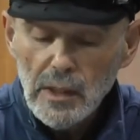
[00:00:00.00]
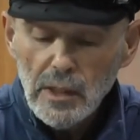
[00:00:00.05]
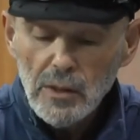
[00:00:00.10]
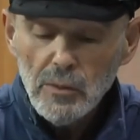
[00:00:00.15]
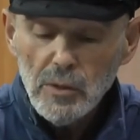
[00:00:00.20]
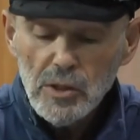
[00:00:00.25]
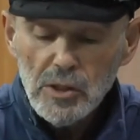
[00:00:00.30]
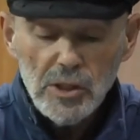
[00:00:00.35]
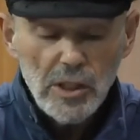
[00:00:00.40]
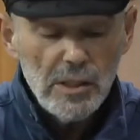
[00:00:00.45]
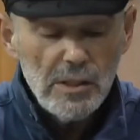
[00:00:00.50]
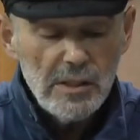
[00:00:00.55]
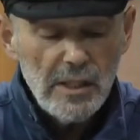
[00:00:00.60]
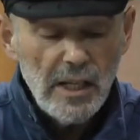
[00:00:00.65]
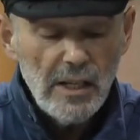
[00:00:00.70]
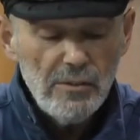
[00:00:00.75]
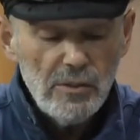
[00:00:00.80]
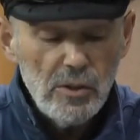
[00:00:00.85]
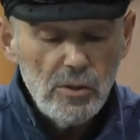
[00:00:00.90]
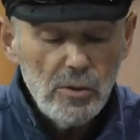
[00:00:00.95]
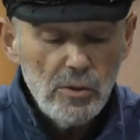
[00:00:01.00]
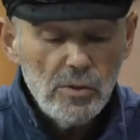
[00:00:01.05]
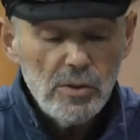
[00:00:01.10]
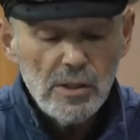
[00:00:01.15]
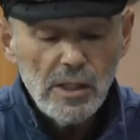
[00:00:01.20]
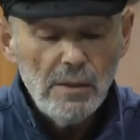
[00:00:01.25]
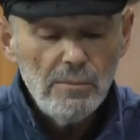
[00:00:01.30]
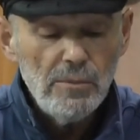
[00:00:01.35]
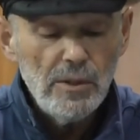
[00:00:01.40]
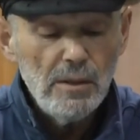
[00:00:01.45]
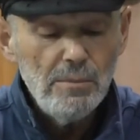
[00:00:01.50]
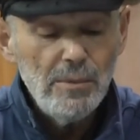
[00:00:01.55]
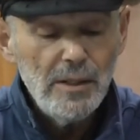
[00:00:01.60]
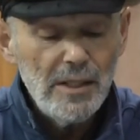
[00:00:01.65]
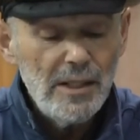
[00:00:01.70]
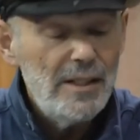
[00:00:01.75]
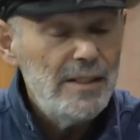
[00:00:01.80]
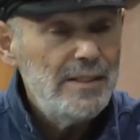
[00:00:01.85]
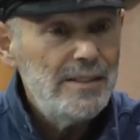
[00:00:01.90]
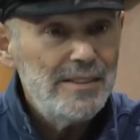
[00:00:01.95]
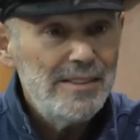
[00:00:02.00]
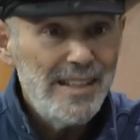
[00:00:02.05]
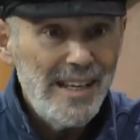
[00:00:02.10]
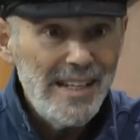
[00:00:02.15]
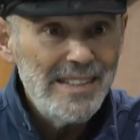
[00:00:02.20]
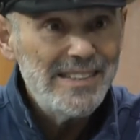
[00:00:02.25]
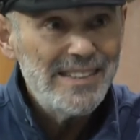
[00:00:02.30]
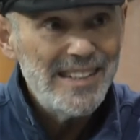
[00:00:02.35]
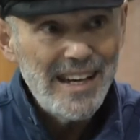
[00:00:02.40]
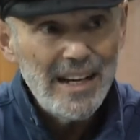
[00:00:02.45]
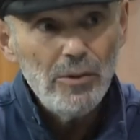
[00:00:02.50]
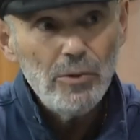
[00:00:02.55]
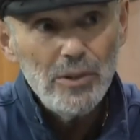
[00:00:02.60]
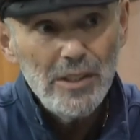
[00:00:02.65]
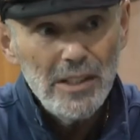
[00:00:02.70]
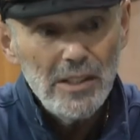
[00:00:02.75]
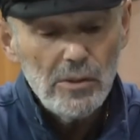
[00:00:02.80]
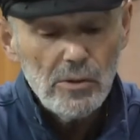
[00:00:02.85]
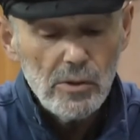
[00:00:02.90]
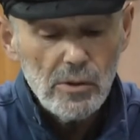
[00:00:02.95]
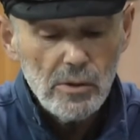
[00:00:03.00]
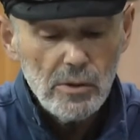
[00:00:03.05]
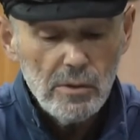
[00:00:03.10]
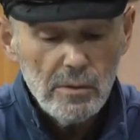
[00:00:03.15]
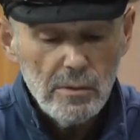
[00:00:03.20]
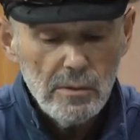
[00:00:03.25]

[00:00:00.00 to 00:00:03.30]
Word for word: we just have to do something because that's how it is,